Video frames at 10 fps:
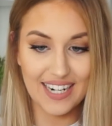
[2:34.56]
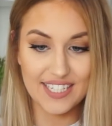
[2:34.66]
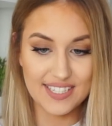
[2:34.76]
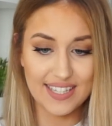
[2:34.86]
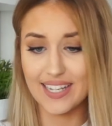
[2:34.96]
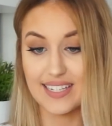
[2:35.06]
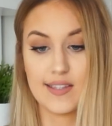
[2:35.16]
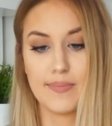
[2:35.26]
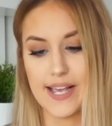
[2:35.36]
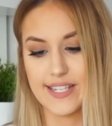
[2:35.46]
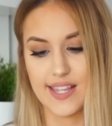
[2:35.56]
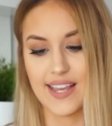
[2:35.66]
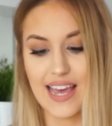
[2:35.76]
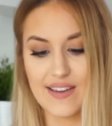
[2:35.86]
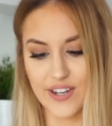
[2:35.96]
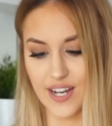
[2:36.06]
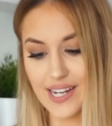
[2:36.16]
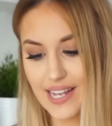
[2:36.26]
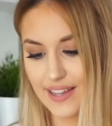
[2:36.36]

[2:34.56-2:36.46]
I just think it's the best thing ever.